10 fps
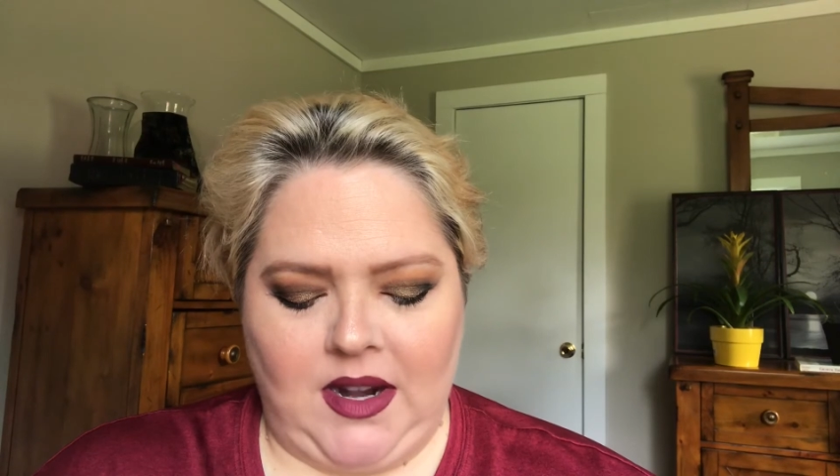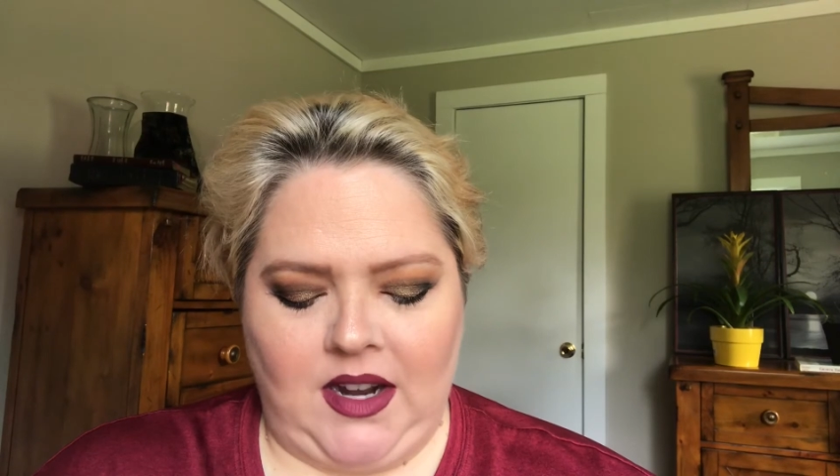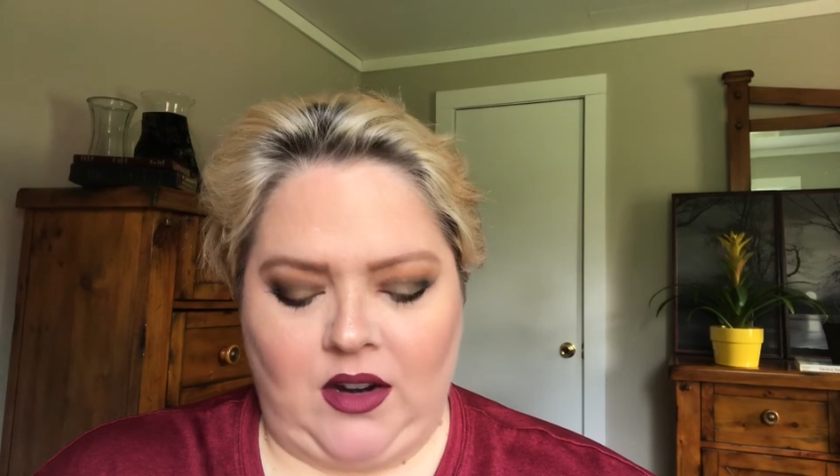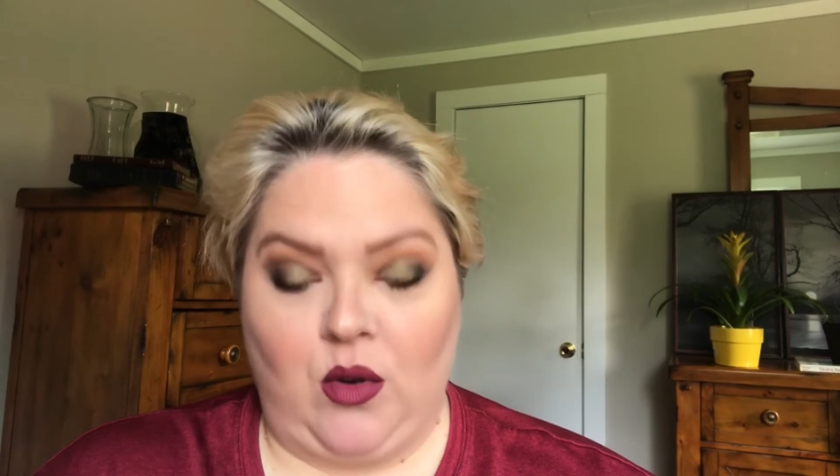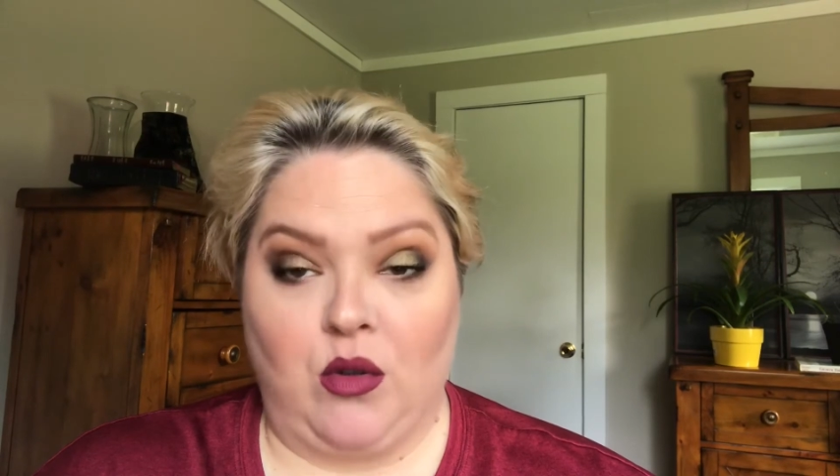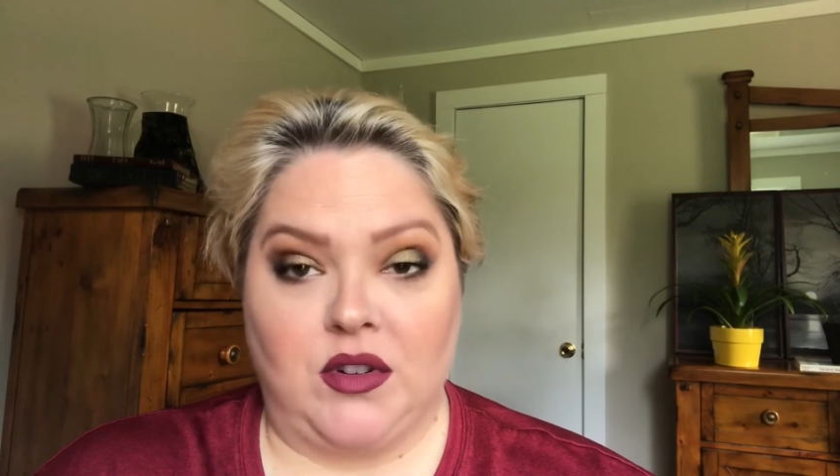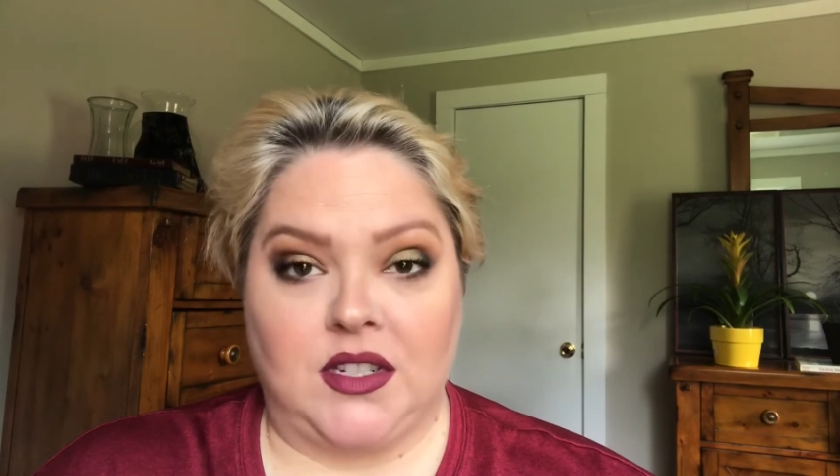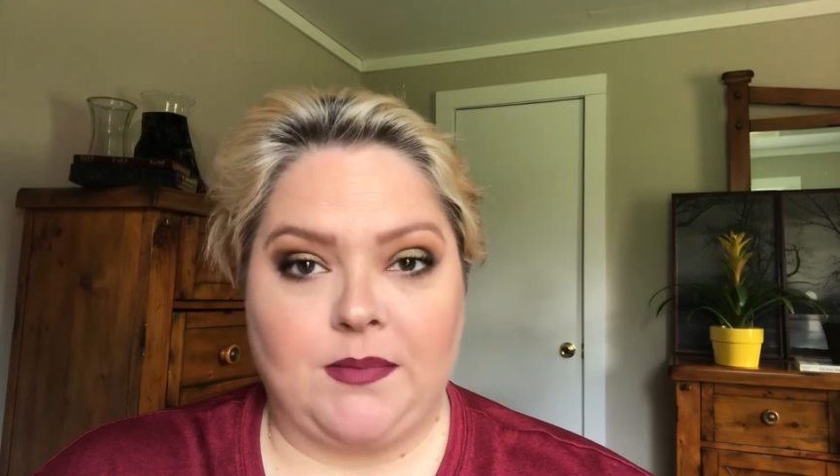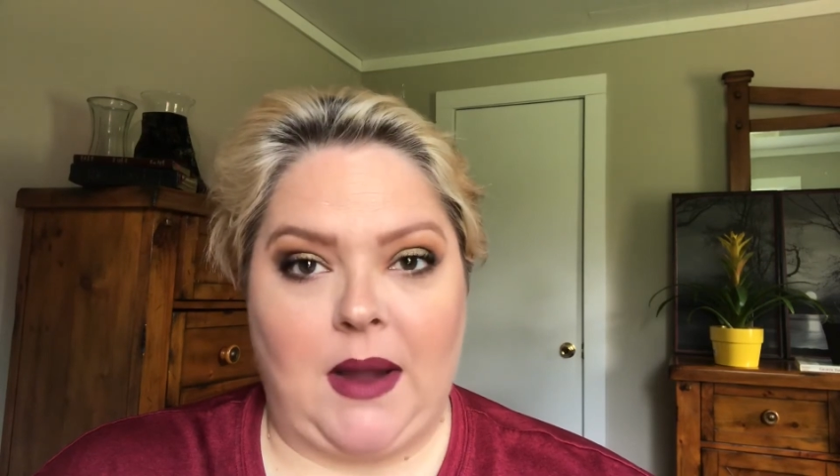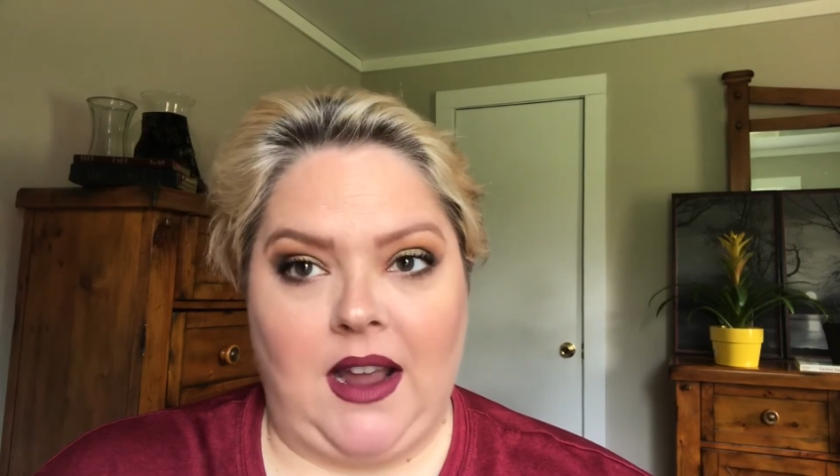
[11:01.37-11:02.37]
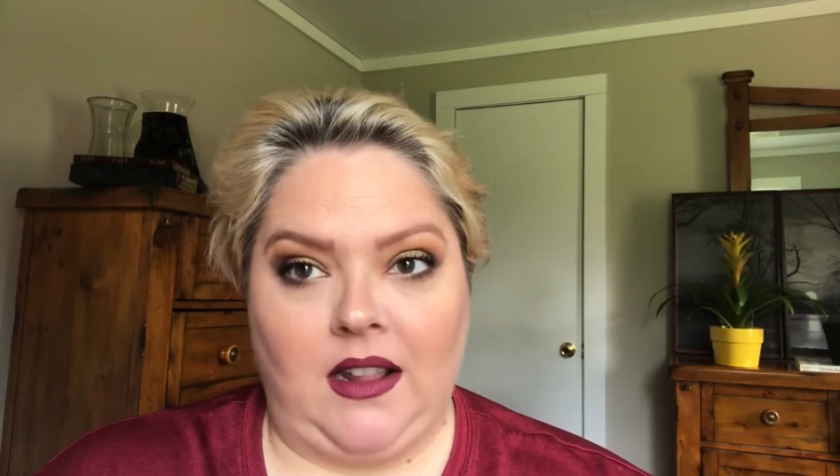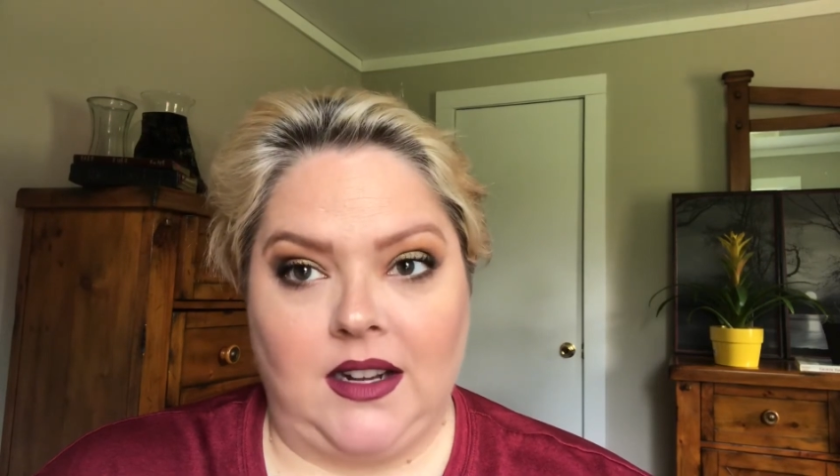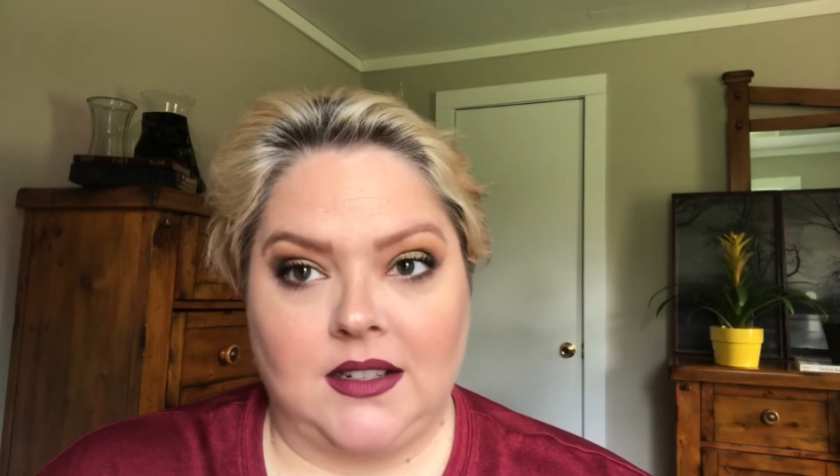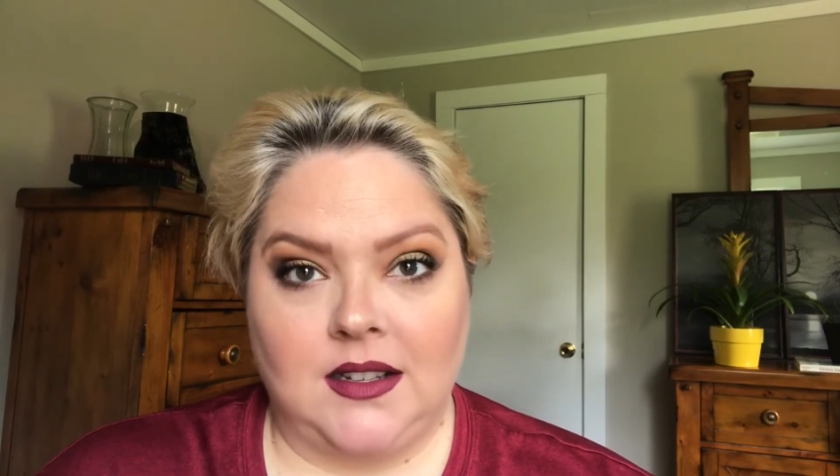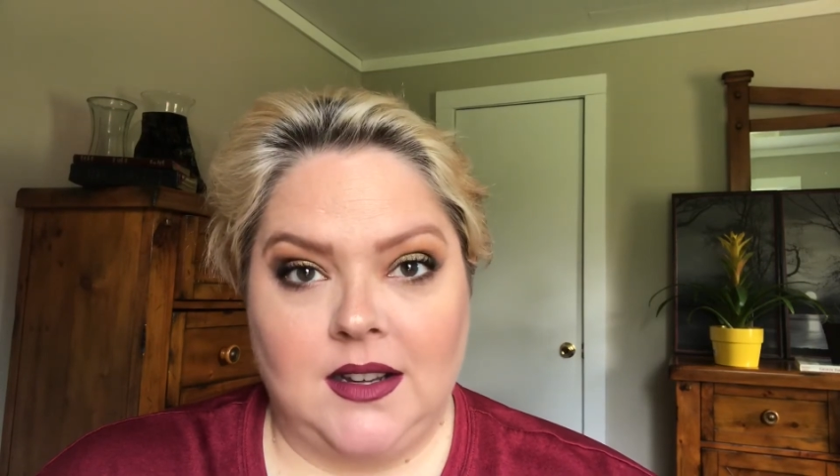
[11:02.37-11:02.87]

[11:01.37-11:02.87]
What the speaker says: and Gorgeous palette.